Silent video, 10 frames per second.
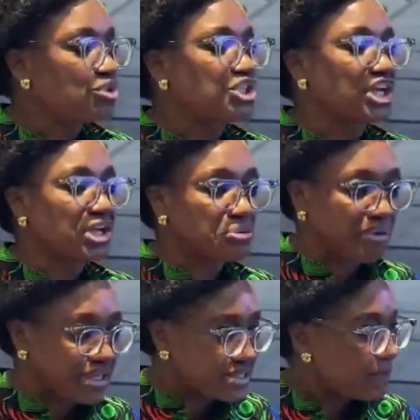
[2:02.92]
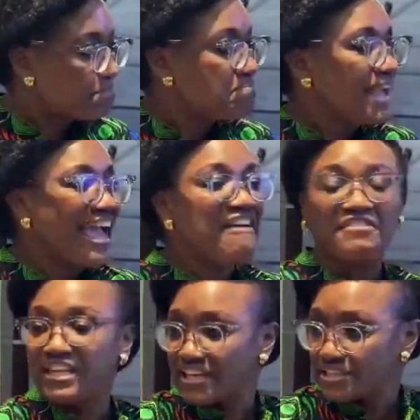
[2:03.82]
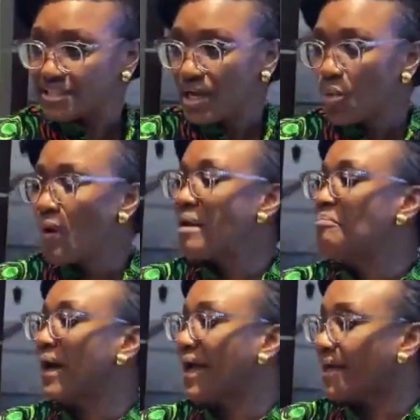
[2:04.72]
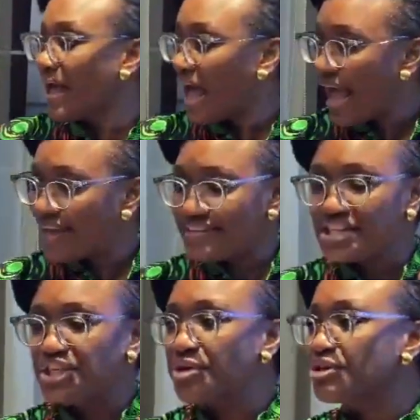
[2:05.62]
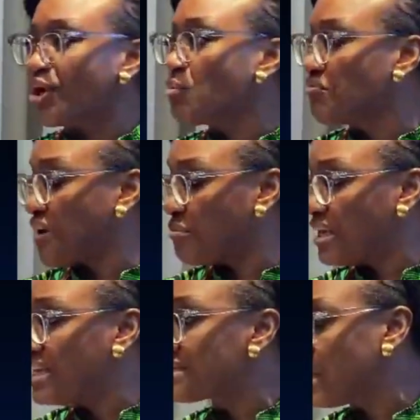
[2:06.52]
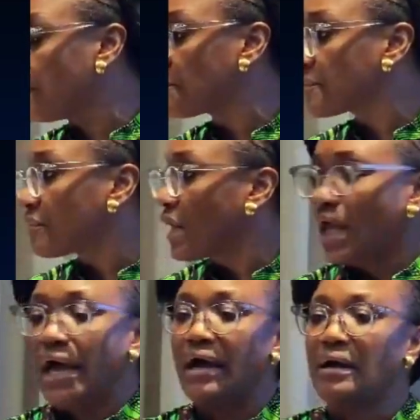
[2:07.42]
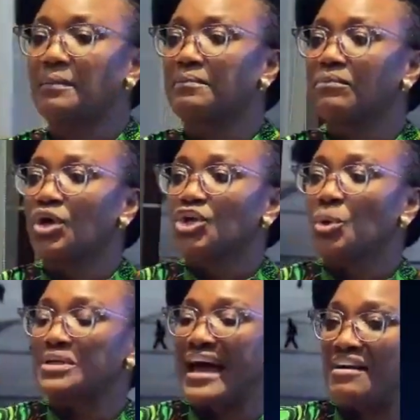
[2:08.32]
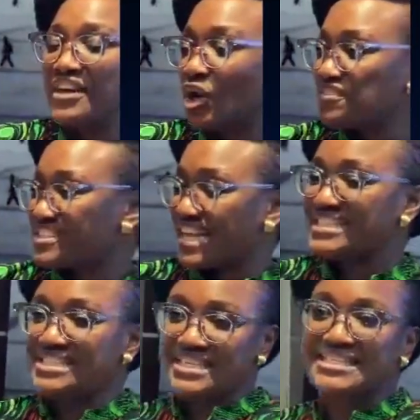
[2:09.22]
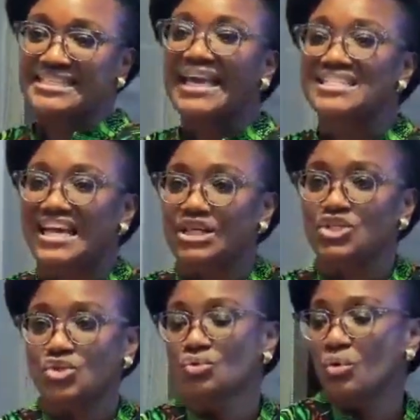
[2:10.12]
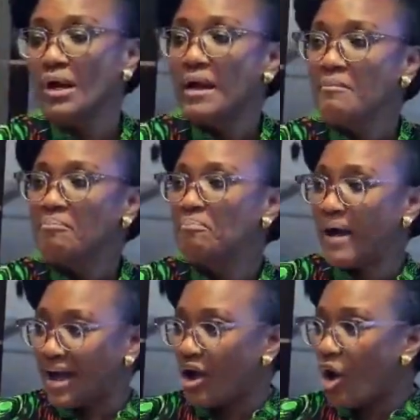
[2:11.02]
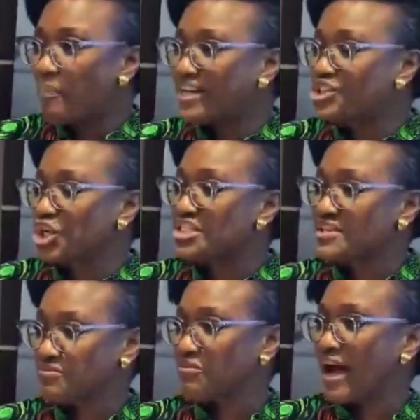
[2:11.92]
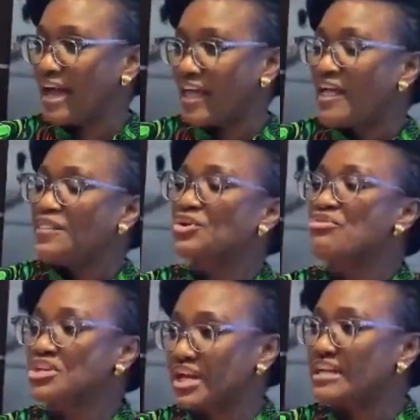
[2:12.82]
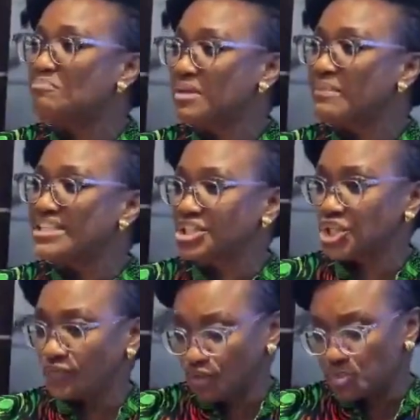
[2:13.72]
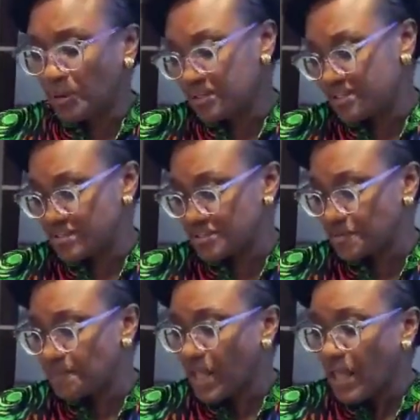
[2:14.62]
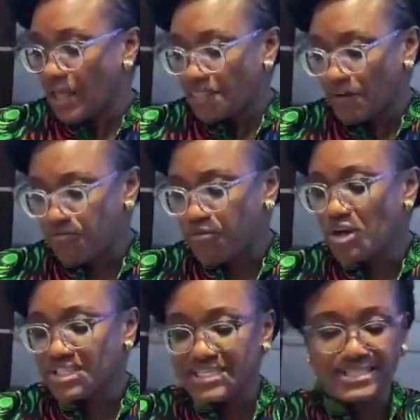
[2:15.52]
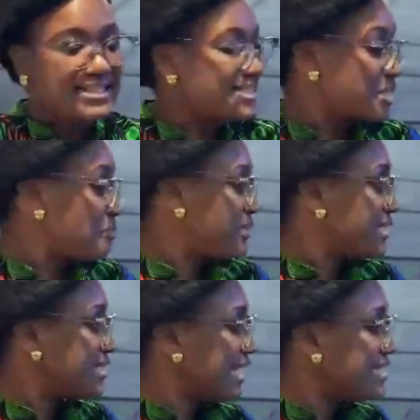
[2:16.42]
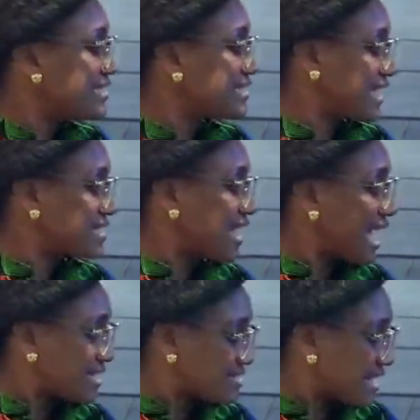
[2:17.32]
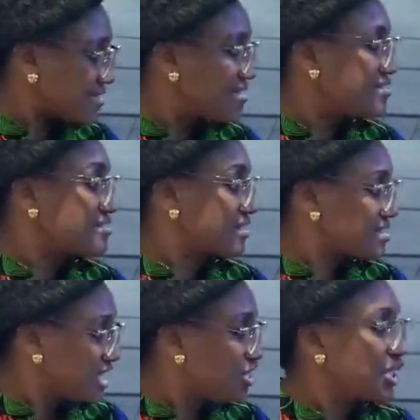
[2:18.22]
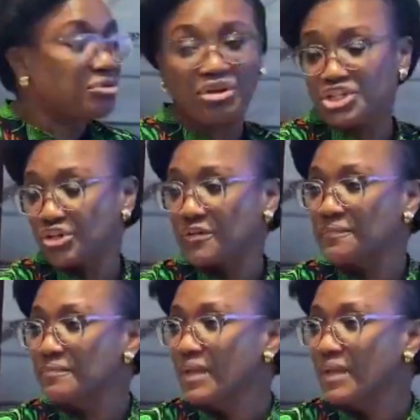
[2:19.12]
to generate evidence, whereby idea generation will be very easy. You would have enough statistics data to back up and justify the creation and implementation of these policies. The fourth is discipline in data and statistics generation.